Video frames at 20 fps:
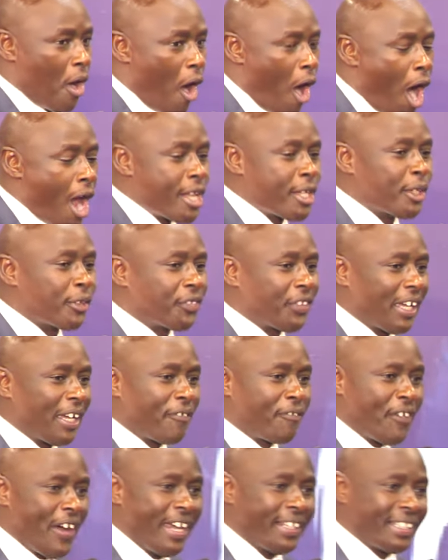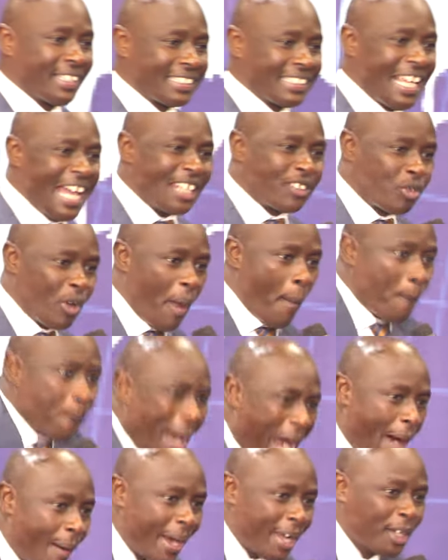All you think faith is there to
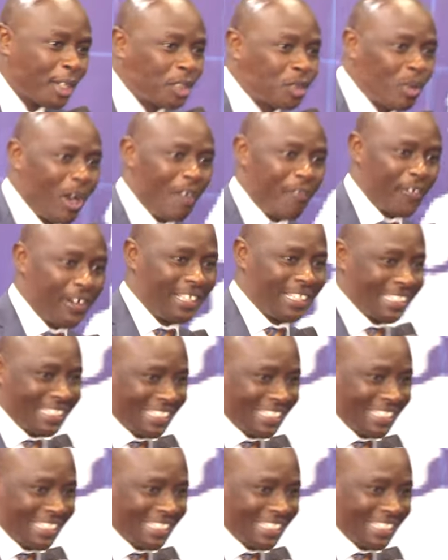empower you to avoid